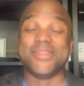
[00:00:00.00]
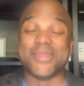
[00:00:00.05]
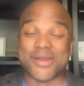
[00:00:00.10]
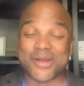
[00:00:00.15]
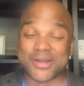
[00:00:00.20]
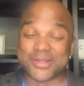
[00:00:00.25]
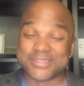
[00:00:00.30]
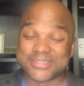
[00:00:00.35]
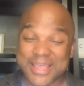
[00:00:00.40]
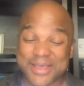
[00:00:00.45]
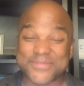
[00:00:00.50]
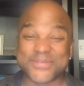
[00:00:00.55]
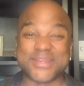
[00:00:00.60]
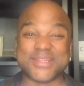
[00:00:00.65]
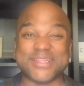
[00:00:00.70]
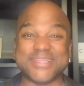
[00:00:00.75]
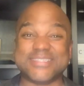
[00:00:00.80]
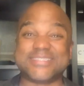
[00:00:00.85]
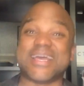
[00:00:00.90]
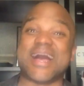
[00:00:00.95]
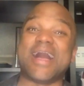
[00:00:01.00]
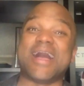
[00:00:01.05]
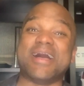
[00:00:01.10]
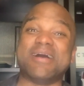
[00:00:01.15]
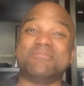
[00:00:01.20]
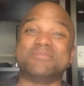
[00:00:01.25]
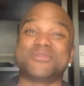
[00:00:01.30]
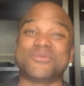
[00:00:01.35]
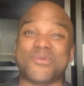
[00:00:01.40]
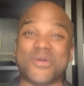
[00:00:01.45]
there are definitely
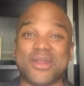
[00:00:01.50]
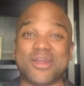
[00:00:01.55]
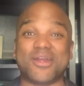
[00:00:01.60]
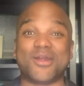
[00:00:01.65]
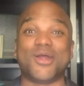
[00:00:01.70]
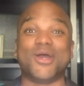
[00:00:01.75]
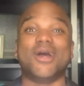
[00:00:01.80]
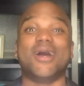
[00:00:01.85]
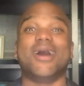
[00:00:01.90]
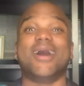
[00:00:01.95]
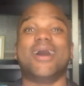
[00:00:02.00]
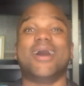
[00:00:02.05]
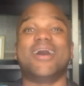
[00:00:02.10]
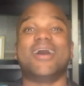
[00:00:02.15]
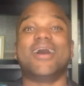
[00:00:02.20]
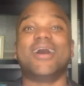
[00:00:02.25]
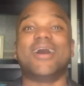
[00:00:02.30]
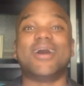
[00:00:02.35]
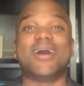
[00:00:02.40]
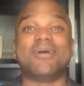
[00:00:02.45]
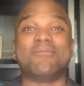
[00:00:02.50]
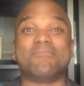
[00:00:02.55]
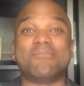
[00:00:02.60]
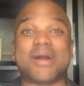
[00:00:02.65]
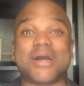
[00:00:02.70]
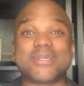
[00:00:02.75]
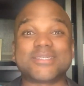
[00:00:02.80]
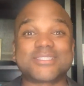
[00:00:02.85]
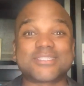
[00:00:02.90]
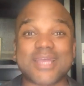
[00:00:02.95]
times where uh,
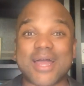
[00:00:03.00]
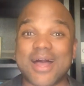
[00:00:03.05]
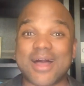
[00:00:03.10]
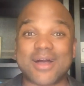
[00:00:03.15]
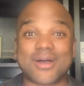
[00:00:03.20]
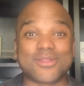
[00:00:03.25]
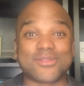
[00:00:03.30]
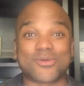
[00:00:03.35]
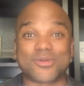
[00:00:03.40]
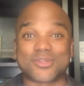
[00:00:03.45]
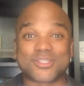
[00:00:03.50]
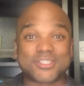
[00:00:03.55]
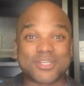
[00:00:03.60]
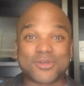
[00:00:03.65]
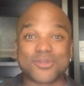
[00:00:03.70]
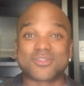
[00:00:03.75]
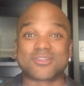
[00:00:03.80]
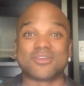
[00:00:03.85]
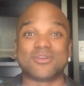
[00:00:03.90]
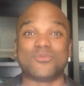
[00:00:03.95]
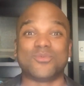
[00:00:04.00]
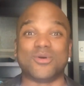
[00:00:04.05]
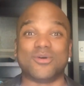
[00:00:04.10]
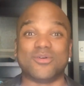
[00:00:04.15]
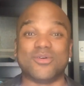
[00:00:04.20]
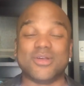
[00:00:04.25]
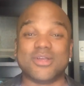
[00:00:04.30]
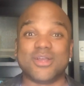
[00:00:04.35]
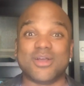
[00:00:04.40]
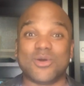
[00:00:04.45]
my child or children
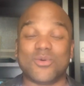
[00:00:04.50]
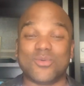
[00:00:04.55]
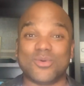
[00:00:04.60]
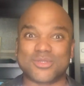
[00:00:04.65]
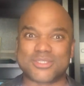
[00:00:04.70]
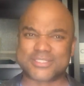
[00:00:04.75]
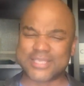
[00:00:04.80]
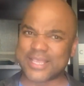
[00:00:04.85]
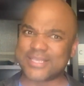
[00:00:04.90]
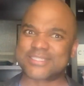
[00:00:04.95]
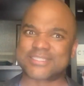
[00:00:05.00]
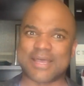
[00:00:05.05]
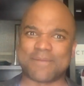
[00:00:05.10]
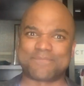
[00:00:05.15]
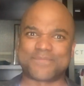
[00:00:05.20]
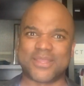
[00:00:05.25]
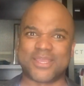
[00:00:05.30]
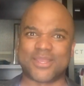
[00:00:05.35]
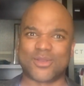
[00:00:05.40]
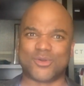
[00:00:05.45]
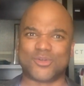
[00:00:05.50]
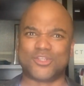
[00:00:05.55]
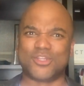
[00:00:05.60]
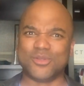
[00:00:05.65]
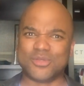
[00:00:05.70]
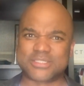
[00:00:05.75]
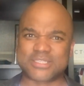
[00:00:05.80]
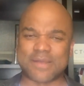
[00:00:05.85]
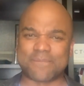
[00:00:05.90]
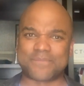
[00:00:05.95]
will will say something or
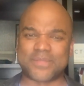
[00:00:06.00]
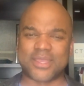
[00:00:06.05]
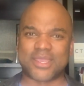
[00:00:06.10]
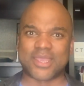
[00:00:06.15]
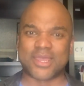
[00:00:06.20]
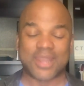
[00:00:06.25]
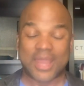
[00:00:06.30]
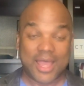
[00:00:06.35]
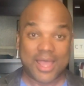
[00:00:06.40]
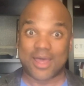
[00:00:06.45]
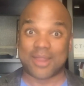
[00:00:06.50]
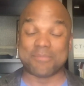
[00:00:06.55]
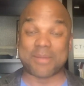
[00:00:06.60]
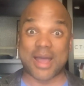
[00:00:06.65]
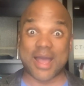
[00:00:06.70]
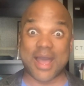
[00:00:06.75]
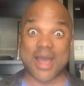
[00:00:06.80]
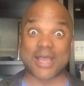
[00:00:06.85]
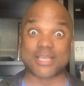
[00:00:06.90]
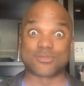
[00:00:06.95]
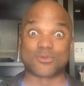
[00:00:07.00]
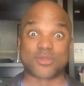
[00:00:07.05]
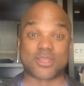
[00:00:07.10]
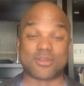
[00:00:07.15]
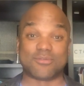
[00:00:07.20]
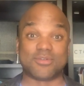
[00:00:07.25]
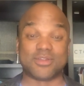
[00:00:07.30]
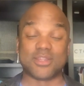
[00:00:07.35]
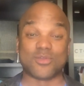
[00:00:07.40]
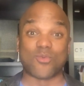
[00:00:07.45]
do something, and uh, my eyes will
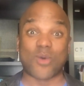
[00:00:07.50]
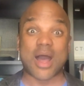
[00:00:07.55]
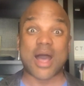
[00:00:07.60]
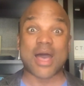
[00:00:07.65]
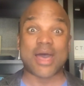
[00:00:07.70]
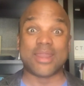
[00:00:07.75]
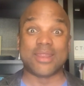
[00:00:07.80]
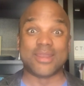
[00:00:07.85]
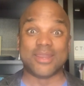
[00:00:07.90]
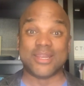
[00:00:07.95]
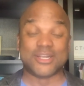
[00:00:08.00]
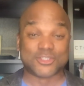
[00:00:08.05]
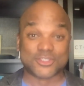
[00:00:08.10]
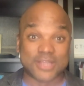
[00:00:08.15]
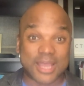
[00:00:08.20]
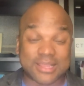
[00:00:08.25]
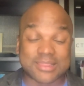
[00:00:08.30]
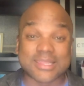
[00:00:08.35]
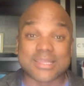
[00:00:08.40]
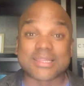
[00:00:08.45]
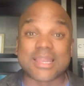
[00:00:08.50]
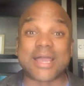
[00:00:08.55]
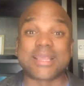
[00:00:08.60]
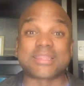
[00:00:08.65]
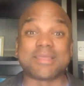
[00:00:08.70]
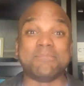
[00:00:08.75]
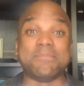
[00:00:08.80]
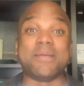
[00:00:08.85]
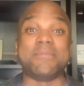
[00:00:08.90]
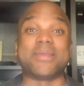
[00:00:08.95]
get really wide. And there's nothing like
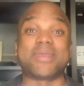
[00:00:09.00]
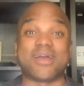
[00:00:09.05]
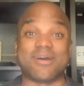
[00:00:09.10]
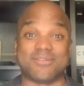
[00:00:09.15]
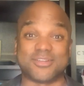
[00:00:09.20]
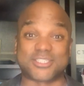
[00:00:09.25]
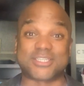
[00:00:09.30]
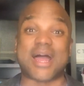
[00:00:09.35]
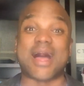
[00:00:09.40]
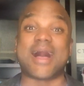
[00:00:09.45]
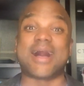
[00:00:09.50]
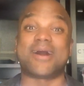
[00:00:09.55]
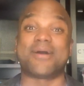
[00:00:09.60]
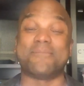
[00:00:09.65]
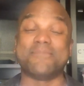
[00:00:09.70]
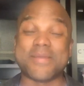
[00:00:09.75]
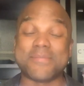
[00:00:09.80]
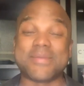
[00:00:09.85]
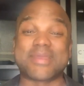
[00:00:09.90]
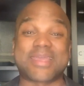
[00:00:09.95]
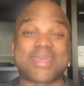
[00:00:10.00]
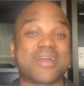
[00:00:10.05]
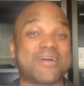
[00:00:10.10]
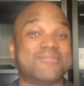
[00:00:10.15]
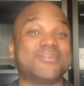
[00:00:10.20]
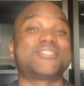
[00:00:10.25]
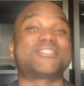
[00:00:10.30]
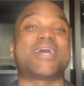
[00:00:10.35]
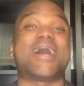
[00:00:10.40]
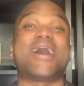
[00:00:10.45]
the mimicking of a child, mimicking of
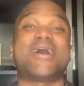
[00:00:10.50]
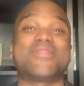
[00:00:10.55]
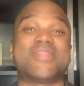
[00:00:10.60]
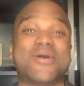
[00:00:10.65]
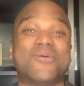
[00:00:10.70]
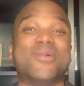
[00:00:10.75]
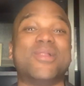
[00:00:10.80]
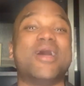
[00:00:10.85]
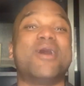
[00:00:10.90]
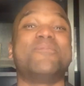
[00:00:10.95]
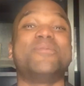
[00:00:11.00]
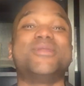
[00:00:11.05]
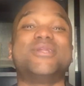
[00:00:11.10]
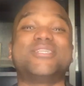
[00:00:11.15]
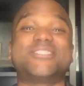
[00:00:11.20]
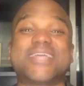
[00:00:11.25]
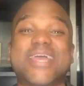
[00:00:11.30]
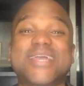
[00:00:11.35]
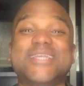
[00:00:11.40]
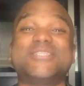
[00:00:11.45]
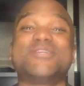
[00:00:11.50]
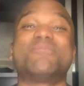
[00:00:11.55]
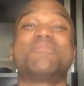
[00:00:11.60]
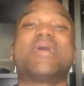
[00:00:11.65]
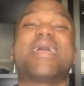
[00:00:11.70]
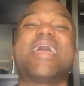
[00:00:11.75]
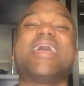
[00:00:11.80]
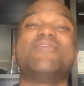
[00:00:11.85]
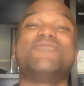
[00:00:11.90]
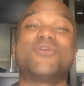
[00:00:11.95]
a child that will help you to change your
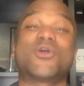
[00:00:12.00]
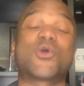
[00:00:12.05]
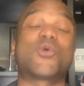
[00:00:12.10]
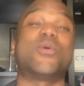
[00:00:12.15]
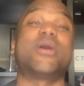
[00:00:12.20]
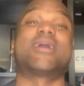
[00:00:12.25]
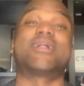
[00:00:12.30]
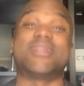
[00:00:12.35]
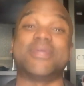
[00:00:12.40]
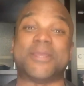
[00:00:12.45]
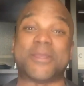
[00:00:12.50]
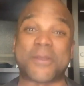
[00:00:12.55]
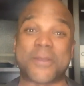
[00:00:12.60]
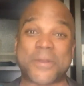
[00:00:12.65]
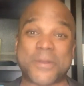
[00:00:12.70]
behavior quickly.